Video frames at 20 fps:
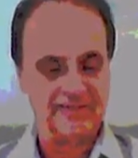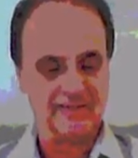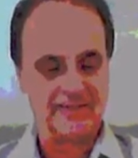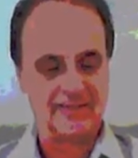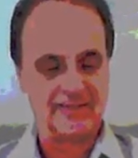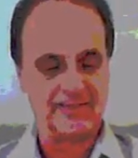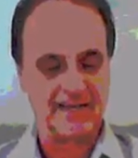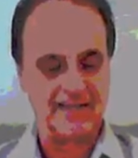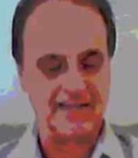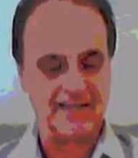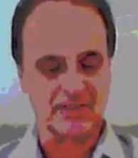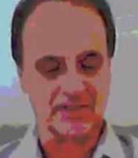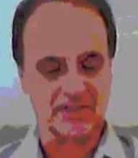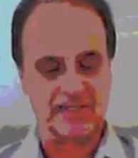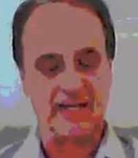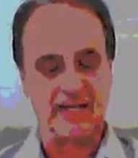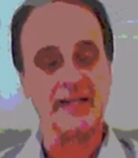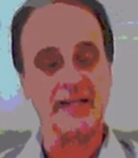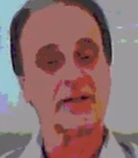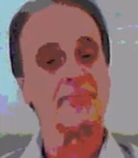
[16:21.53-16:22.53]
that that's a
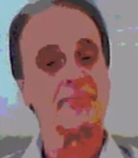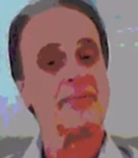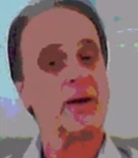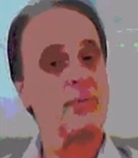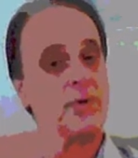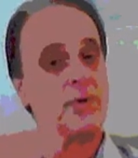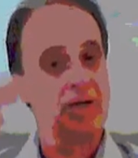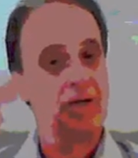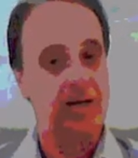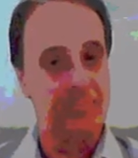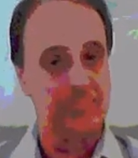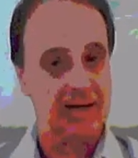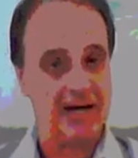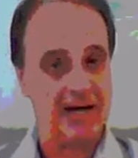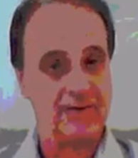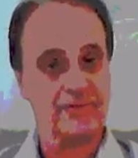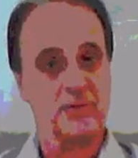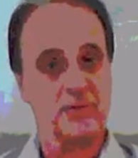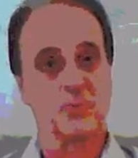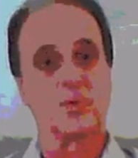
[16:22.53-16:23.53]
kingdom that will come
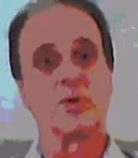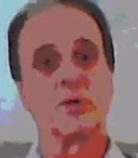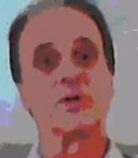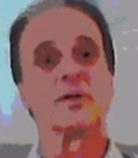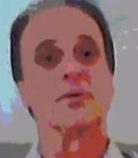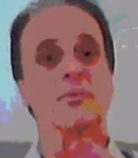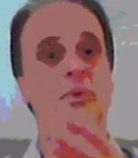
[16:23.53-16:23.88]
afterward.